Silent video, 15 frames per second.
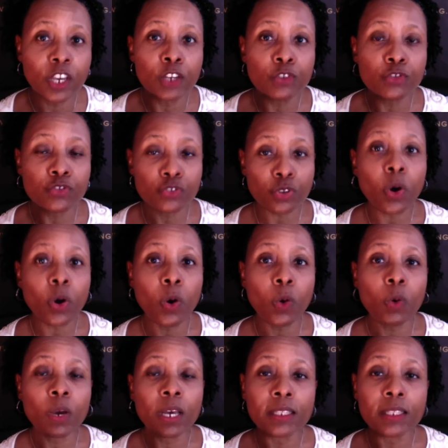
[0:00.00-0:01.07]

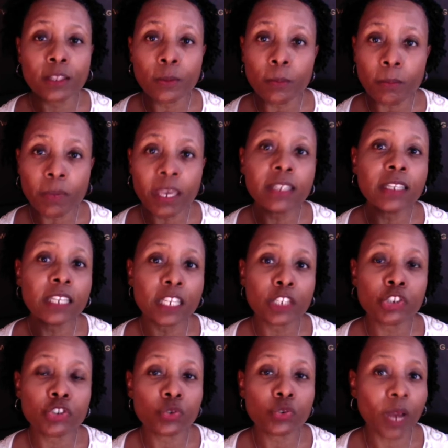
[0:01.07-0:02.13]
So, the main
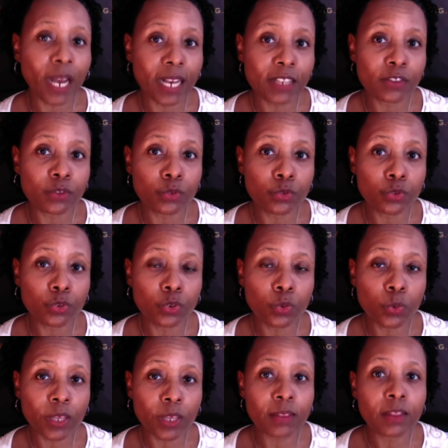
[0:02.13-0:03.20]
issue has to do
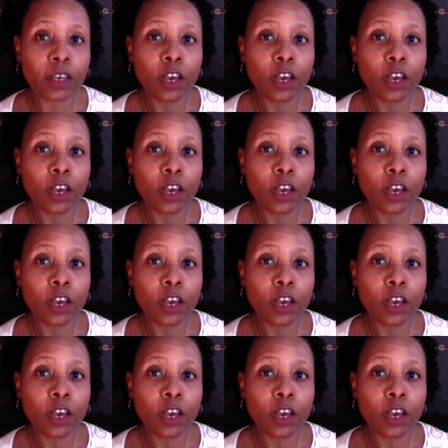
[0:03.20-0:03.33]
with